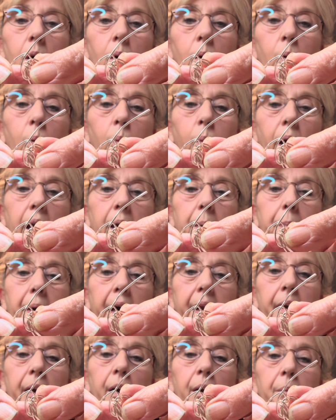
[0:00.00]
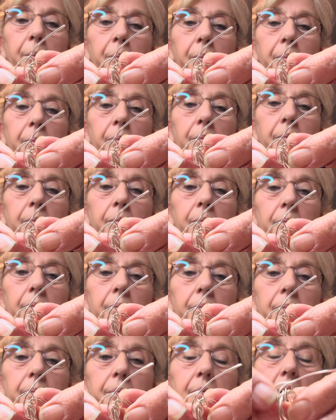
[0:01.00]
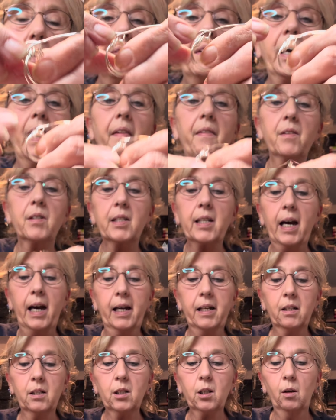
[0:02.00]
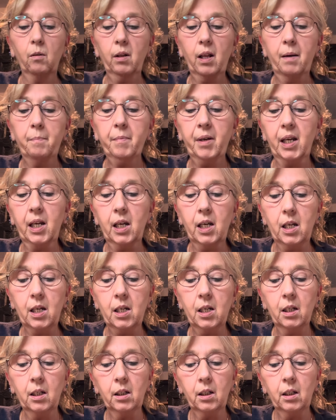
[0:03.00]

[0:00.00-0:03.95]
way better than the other side. So let me